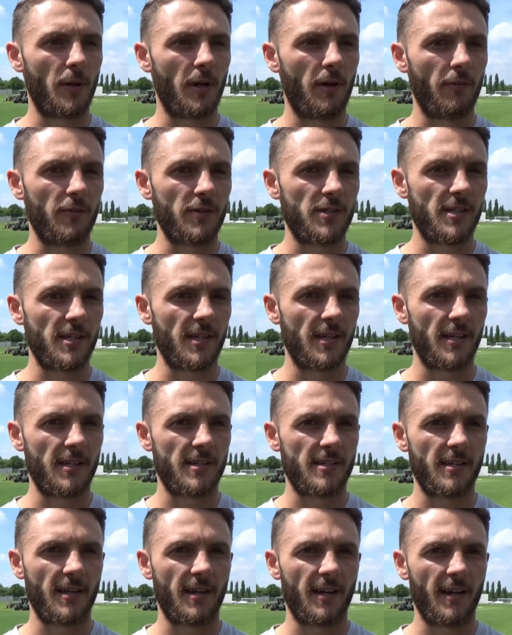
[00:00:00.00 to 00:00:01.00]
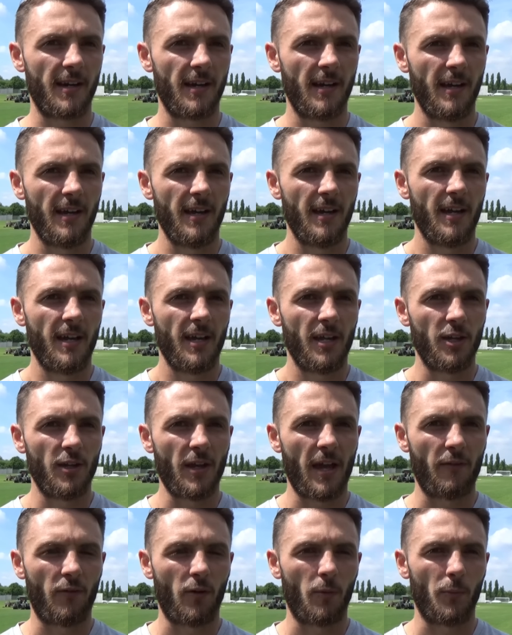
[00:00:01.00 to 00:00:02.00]
but obviously it's
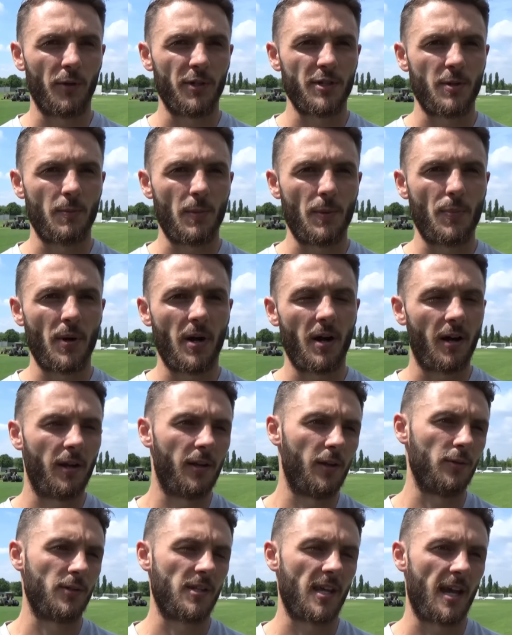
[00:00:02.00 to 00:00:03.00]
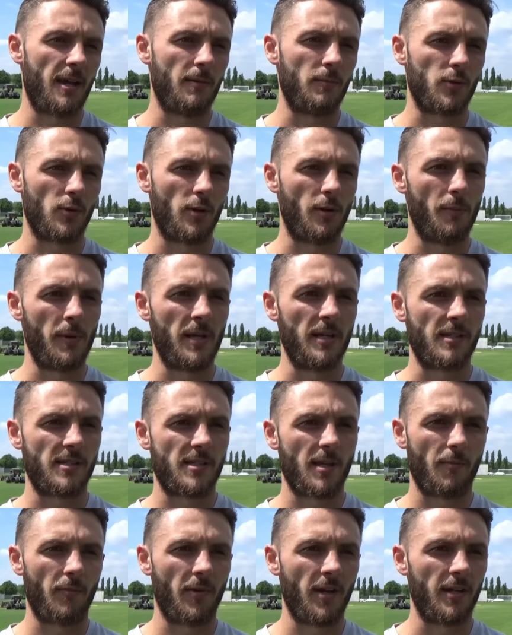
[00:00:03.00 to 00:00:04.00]
everyone wants to be part of those games where it means
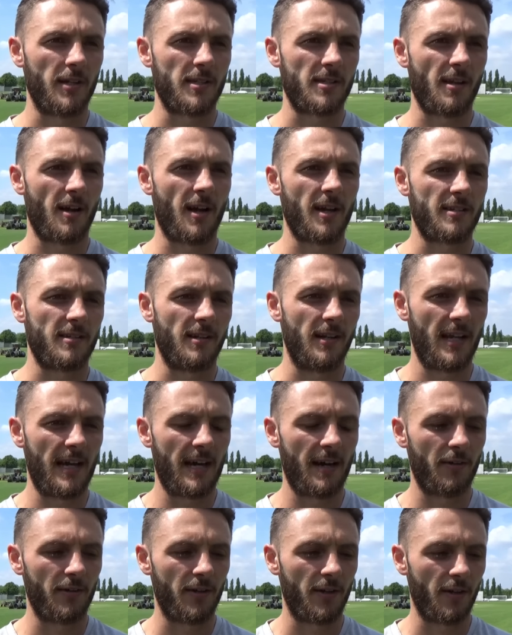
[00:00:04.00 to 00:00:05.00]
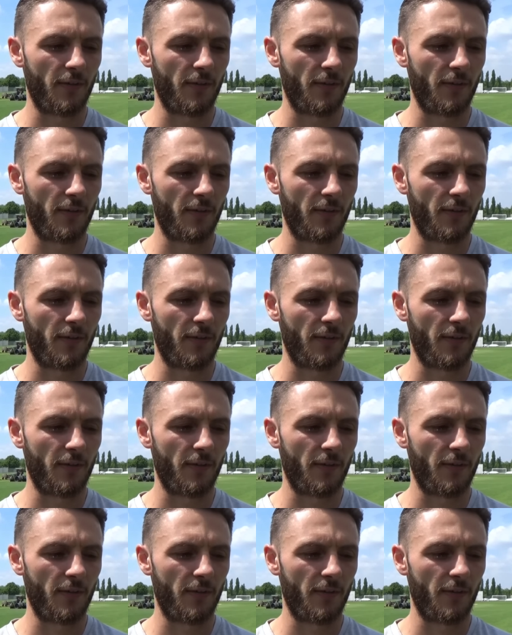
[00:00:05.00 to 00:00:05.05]
something and it's nice and loud.